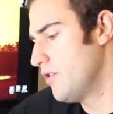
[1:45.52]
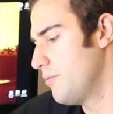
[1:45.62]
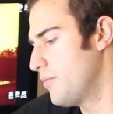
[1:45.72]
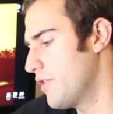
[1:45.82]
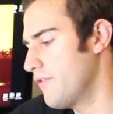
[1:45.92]

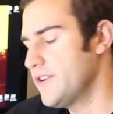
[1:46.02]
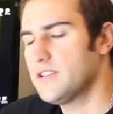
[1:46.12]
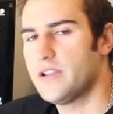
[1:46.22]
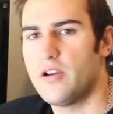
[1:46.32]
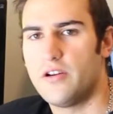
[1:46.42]
But I
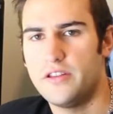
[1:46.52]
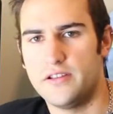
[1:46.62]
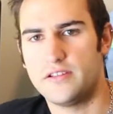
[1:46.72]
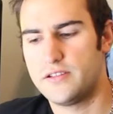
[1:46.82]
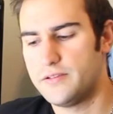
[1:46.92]
recently got
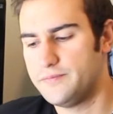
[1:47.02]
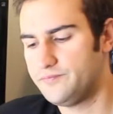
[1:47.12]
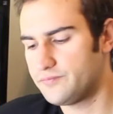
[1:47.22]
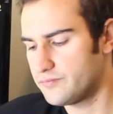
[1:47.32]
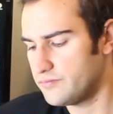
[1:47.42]
this.
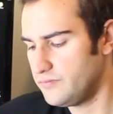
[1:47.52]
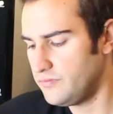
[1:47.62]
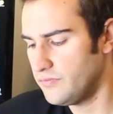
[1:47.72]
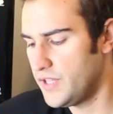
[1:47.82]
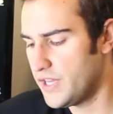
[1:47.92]

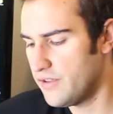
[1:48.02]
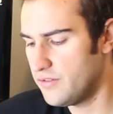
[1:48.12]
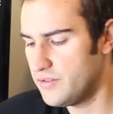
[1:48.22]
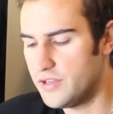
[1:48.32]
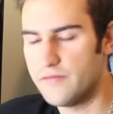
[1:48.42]
Now
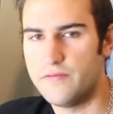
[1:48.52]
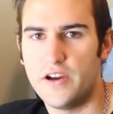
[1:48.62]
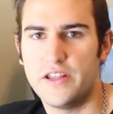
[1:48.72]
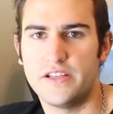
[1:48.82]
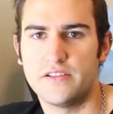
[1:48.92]
you can
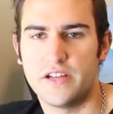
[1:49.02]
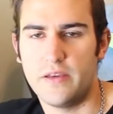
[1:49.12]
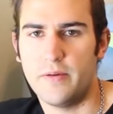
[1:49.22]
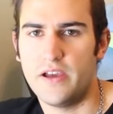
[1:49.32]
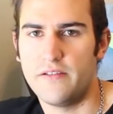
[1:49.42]
find these on
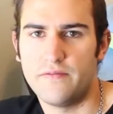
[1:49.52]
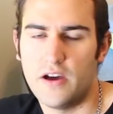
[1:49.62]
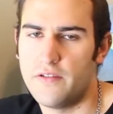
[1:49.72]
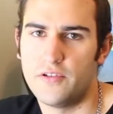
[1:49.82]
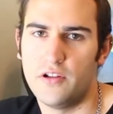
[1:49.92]
eBay,
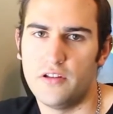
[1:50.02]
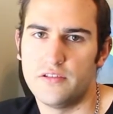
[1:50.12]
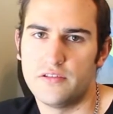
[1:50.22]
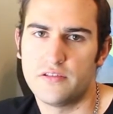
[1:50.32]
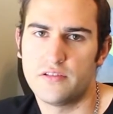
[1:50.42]

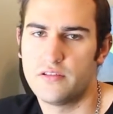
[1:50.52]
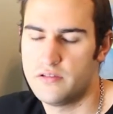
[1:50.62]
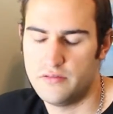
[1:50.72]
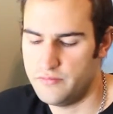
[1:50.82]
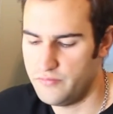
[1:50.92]
$5,
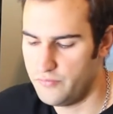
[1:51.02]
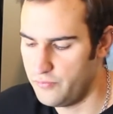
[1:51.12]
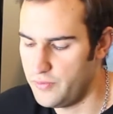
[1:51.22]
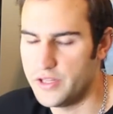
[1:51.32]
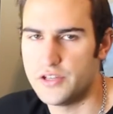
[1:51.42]

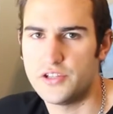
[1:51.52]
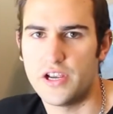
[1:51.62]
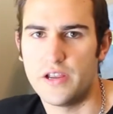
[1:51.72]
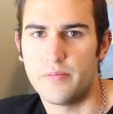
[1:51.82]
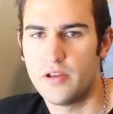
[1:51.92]
really
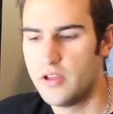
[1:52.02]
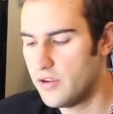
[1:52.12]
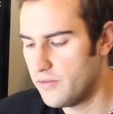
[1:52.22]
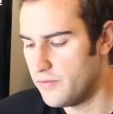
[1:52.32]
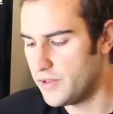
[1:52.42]
cheap,
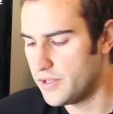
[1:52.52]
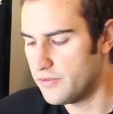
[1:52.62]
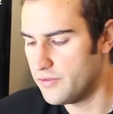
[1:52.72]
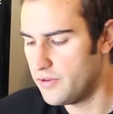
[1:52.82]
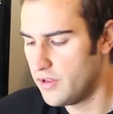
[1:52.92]
really
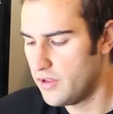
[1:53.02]
good.